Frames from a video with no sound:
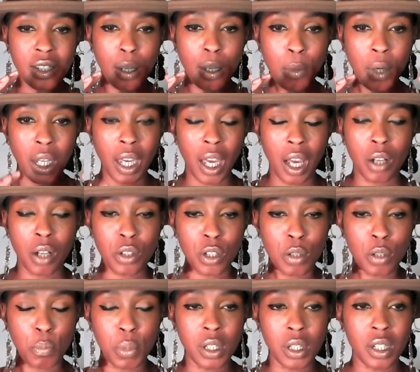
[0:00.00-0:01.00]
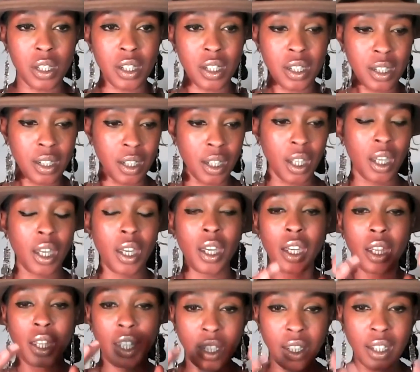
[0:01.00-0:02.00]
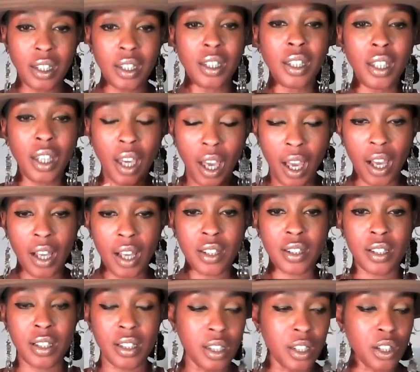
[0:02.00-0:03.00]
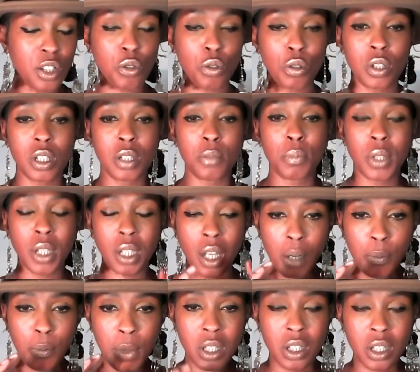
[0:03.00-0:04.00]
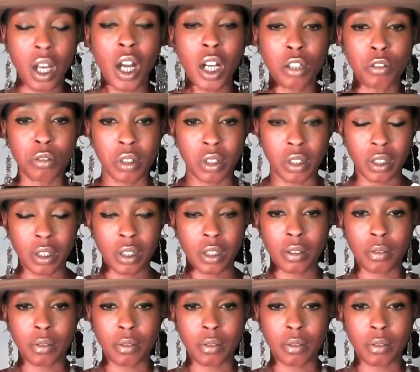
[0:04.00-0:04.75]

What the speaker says: some accountability, he has literally become a tyrant.